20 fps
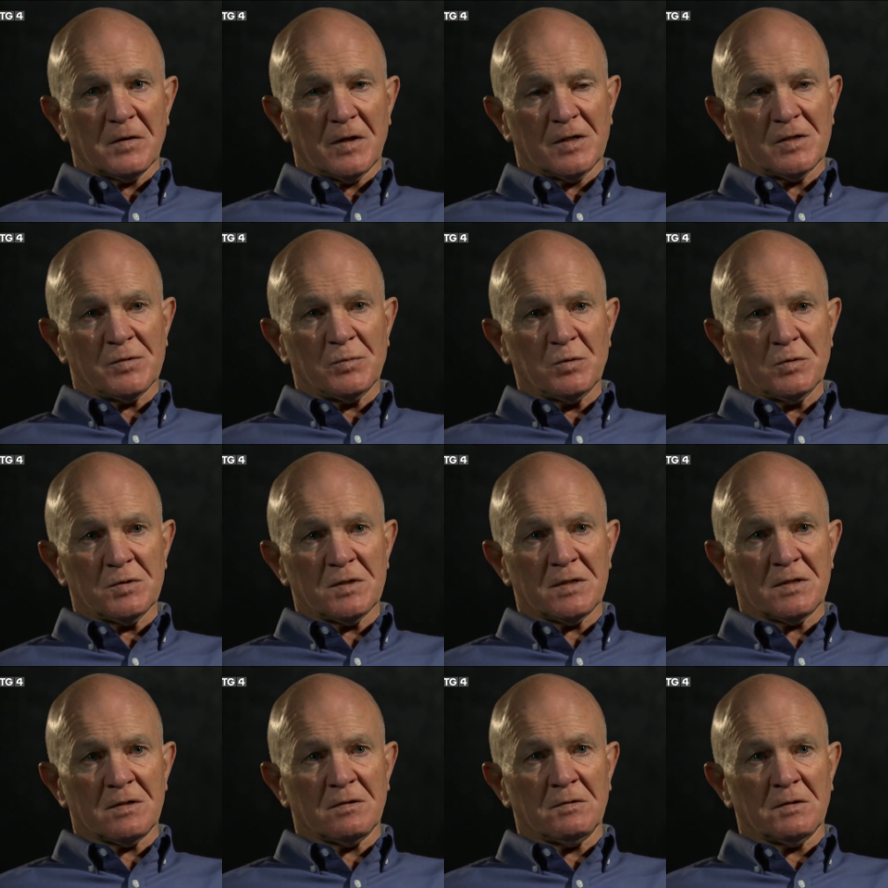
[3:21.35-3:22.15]
I
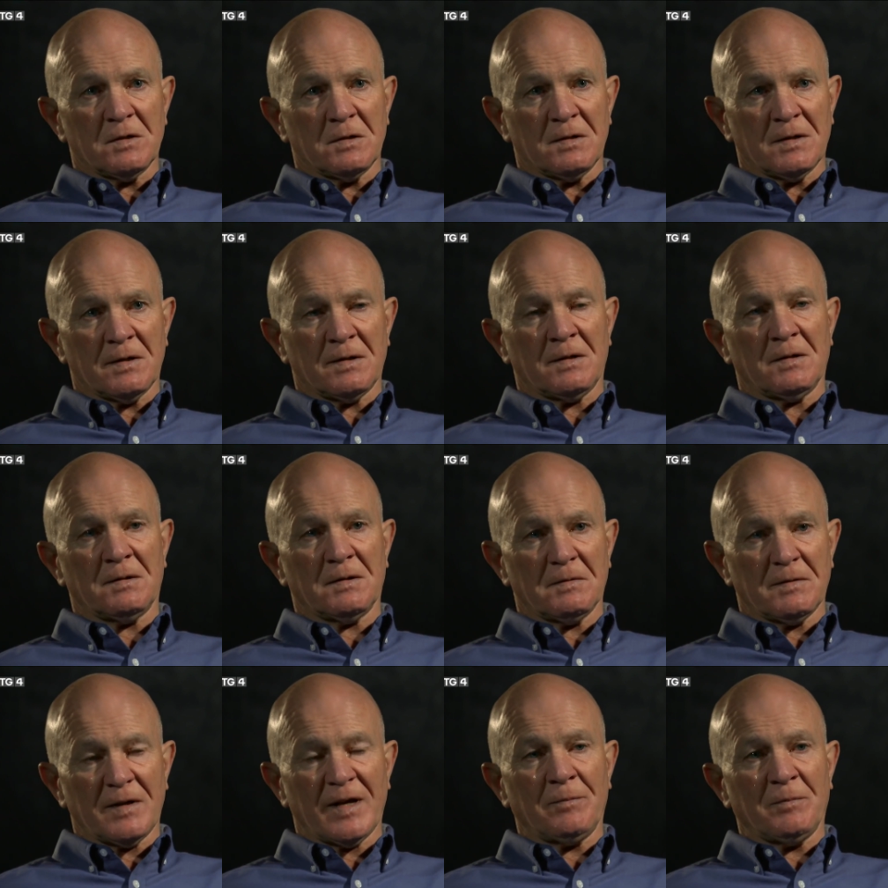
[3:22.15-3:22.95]
suppose the children
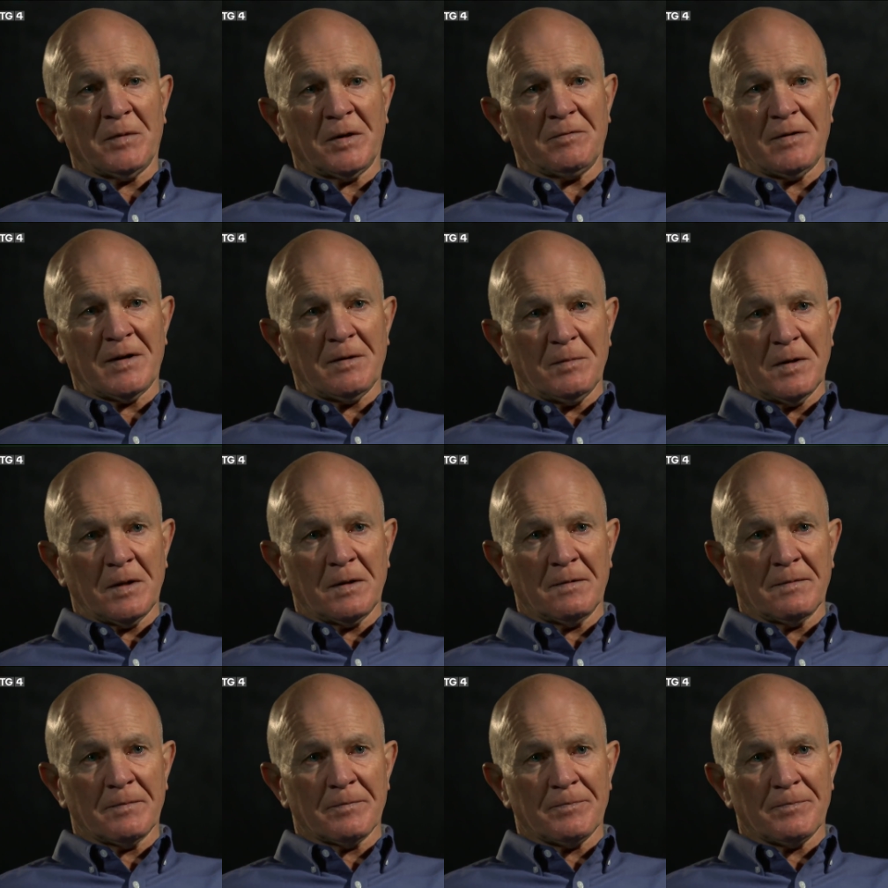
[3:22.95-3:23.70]
and, and my family.